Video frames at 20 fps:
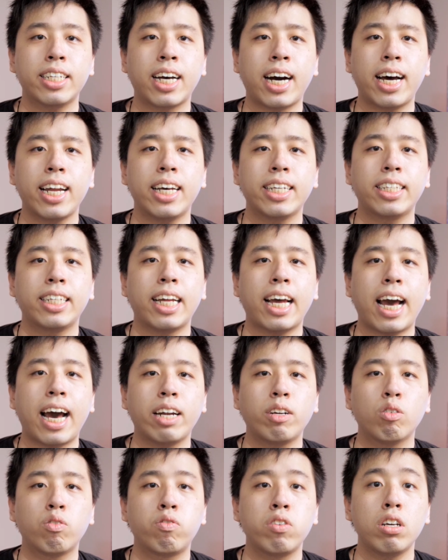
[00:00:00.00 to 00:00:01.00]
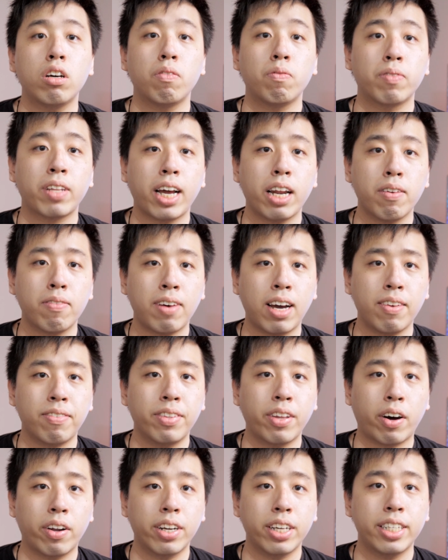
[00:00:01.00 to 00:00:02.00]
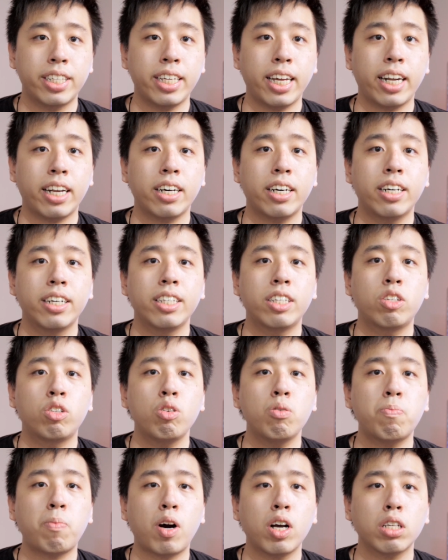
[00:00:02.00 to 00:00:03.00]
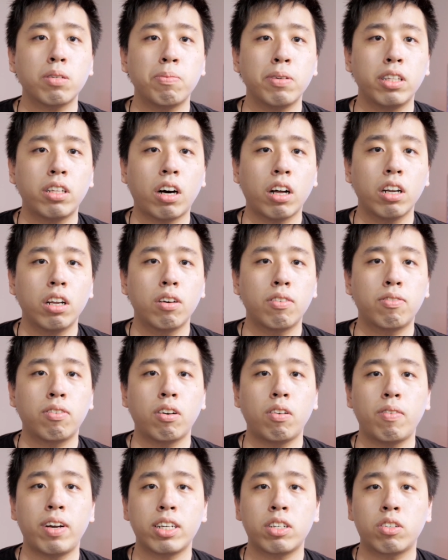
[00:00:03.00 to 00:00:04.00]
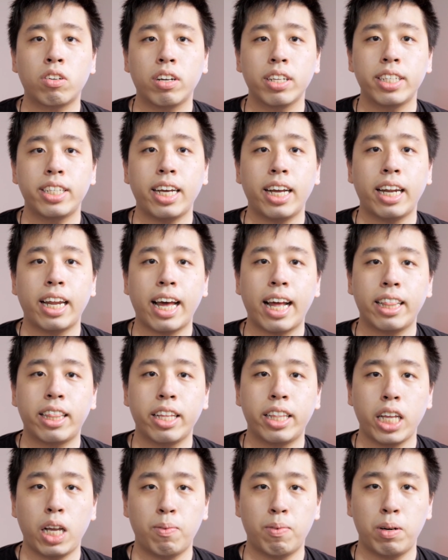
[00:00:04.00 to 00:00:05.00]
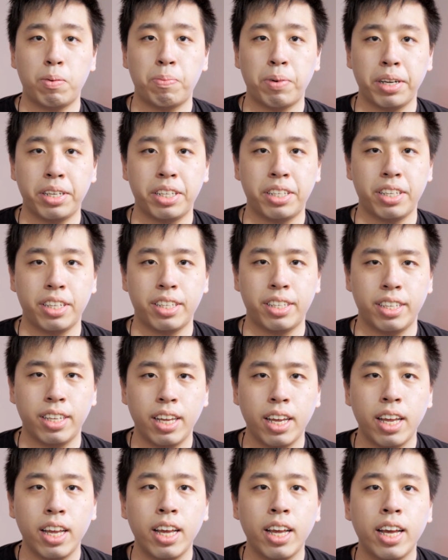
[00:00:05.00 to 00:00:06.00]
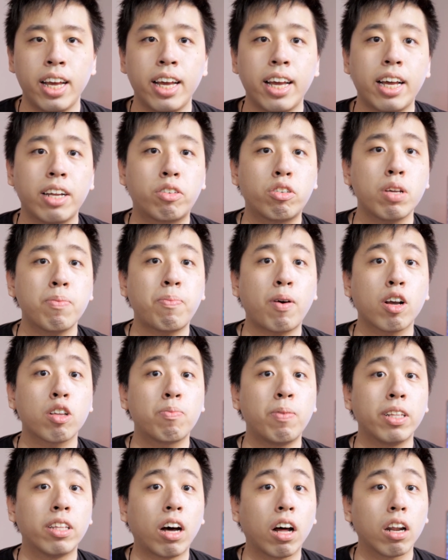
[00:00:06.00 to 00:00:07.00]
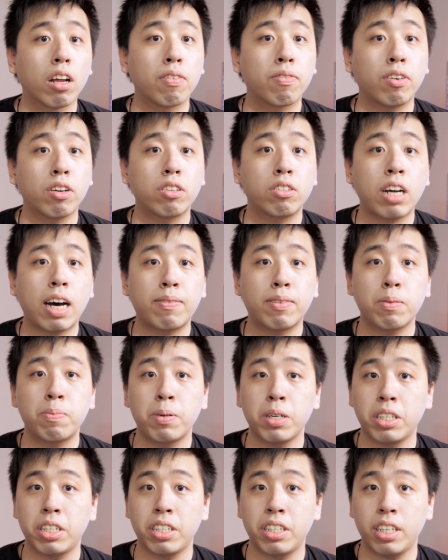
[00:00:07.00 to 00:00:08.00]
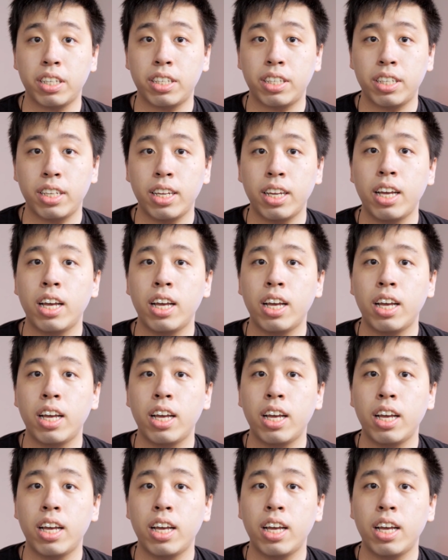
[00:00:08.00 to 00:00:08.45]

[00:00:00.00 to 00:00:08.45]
card has an annual fee of $95 and earns 2 points per dollar for restaurants and entertainment purchases, and 3 points per dollar for travel purchases.